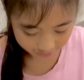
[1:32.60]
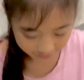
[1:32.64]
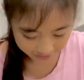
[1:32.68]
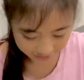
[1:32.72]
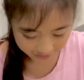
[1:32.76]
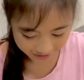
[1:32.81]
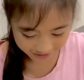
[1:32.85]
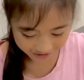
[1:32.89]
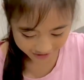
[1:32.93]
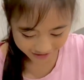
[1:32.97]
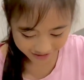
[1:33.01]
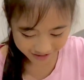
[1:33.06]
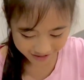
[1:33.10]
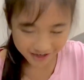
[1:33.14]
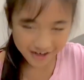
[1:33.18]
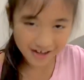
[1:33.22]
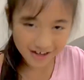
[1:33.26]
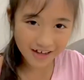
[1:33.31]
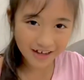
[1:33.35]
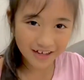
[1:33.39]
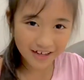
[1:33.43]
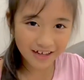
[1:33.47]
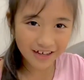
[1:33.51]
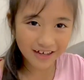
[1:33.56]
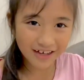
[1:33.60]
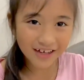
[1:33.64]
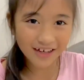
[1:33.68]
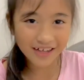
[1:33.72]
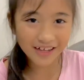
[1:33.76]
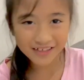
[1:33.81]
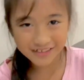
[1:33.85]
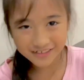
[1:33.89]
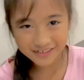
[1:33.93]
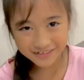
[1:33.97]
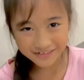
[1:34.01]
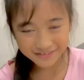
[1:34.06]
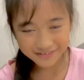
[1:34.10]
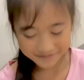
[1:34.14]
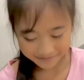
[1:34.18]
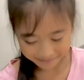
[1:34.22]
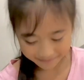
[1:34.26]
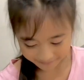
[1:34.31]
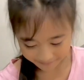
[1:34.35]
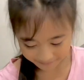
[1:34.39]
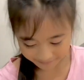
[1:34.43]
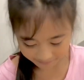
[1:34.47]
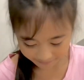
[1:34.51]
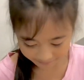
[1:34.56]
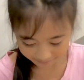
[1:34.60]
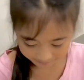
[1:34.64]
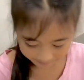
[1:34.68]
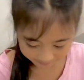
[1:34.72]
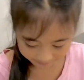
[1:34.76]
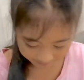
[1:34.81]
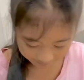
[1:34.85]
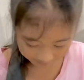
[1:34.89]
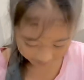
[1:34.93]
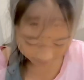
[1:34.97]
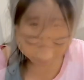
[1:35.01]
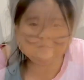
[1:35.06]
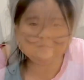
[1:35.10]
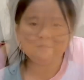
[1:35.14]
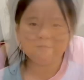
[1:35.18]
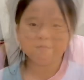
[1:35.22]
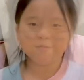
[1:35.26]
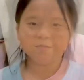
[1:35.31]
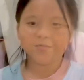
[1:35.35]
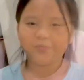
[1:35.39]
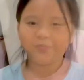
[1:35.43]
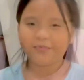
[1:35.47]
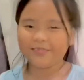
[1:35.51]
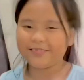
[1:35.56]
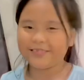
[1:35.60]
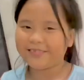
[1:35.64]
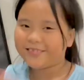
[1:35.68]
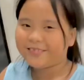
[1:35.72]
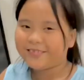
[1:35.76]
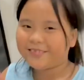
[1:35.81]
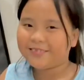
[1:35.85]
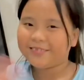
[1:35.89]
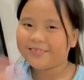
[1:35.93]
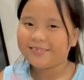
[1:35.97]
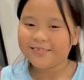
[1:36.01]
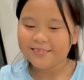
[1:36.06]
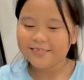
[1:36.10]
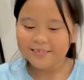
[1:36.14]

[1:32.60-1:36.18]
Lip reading: Ta-da! Now it's my sister's